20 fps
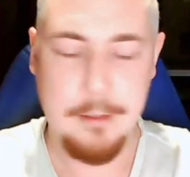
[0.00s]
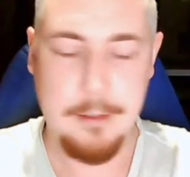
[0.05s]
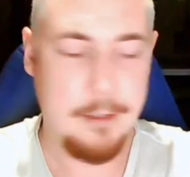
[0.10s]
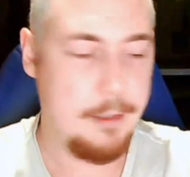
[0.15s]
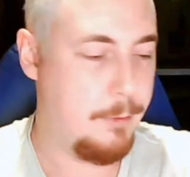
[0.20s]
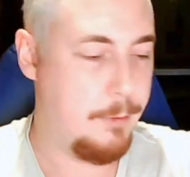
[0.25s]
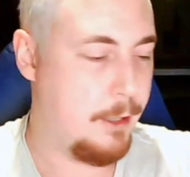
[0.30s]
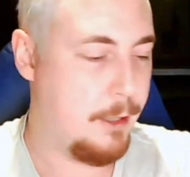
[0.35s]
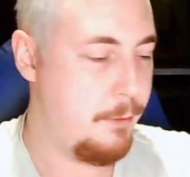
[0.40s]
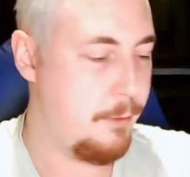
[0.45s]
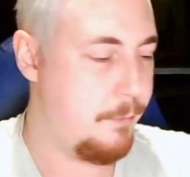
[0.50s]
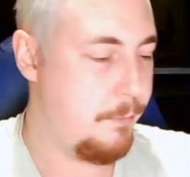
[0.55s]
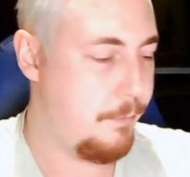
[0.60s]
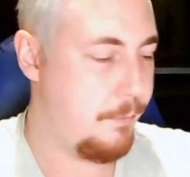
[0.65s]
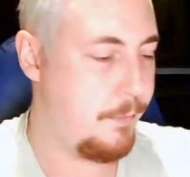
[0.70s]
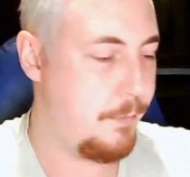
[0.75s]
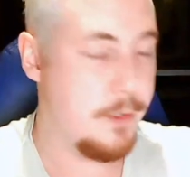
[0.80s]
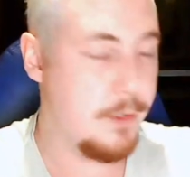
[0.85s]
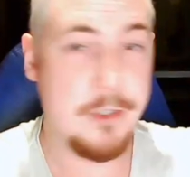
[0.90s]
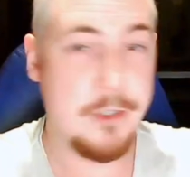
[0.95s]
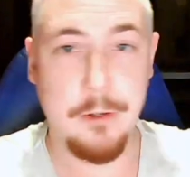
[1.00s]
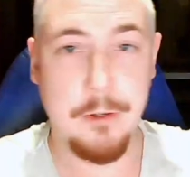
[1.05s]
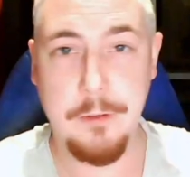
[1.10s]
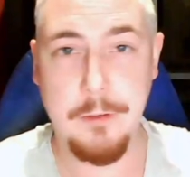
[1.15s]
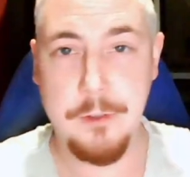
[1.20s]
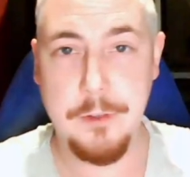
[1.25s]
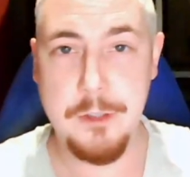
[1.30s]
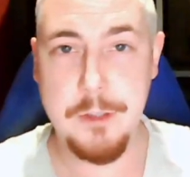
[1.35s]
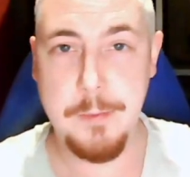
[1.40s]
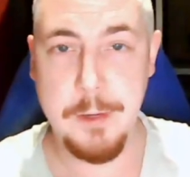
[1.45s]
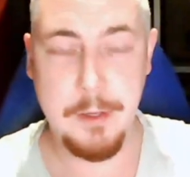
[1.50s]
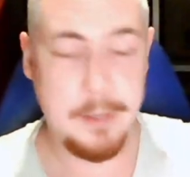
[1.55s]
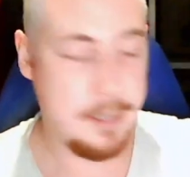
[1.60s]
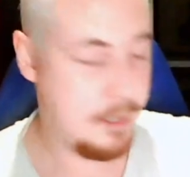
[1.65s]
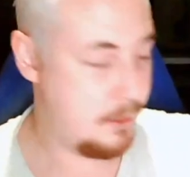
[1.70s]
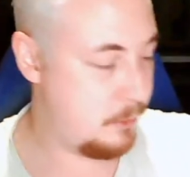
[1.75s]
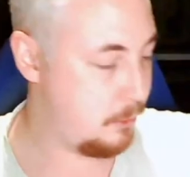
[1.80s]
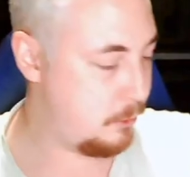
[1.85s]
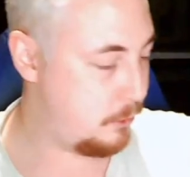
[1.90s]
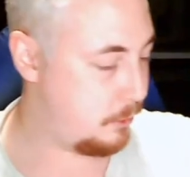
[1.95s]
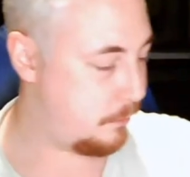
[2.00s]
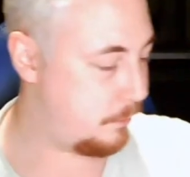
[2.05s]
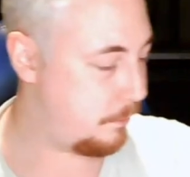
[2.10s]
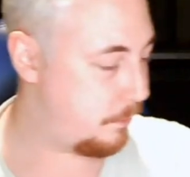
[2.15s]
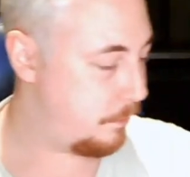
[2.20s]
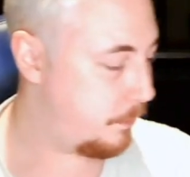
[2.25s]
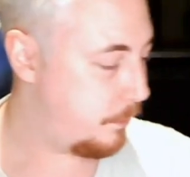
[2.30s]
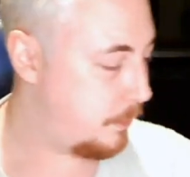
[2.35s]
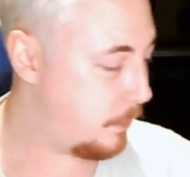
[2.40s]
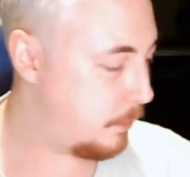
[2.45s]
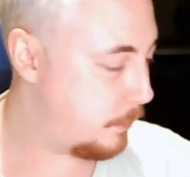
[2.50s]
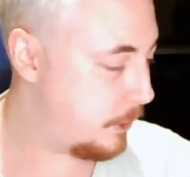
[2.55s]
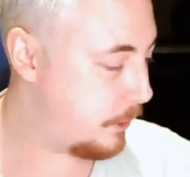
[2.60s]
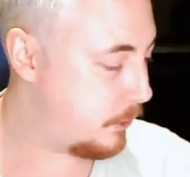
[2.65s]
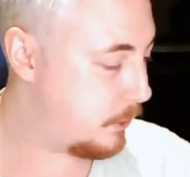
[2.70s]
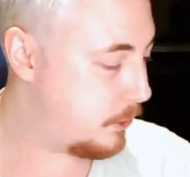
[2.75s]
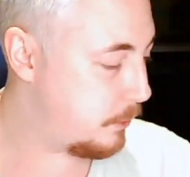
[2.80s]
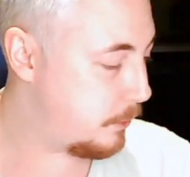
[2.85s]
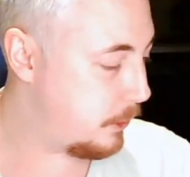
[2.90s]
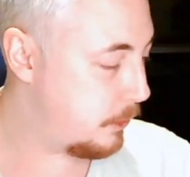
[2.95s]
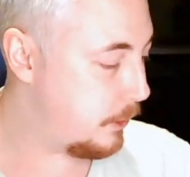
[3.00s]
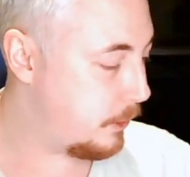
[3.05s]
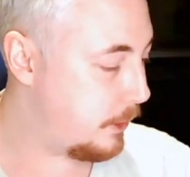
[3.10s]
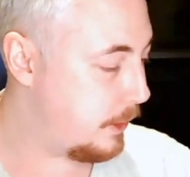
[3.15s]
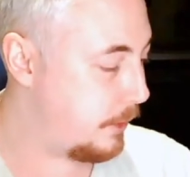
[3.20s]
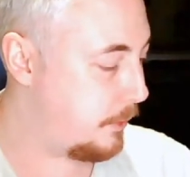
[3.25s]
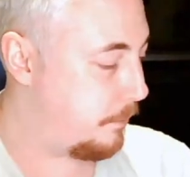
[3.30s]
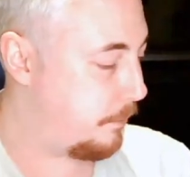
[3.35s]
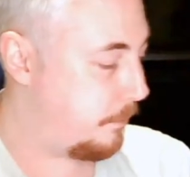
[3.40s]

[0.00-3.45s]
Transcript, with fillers: There we go. So lovely spell candles. What else have we got here?